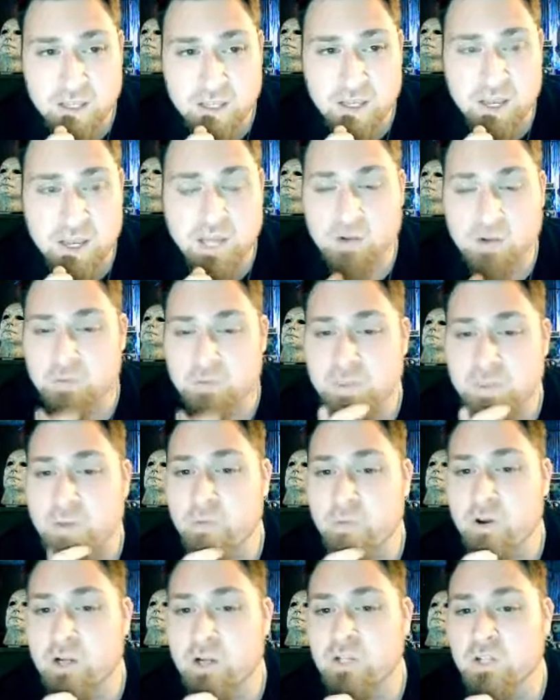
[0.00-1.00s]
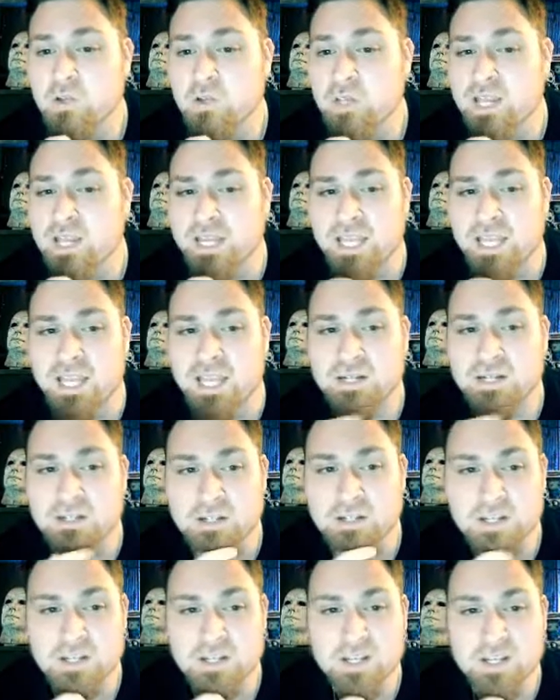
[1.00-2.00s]
I don't think we're gonna do that again.
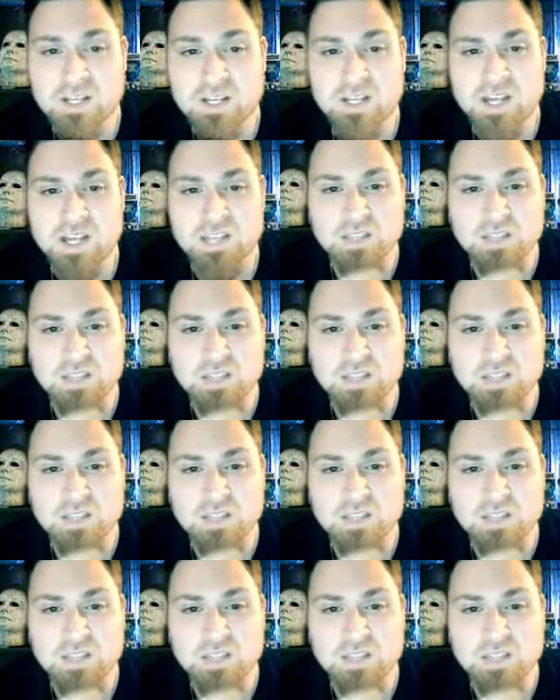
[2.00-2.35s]
I